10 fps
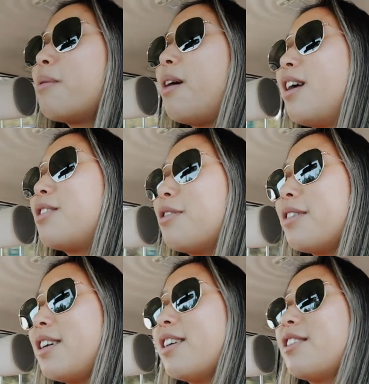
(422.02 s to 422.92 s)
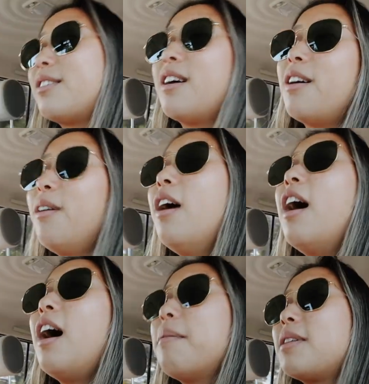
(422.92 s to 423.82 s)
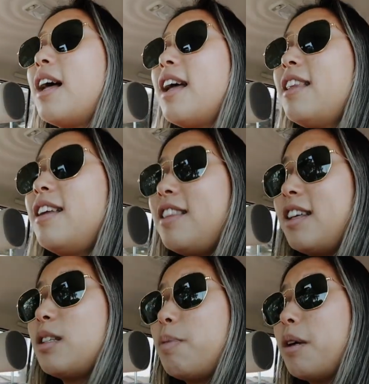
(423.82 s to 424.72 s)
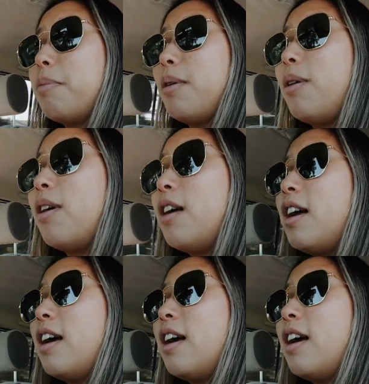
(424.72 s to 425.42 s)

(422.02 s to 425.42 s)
to watch over here? So I'm glad that these people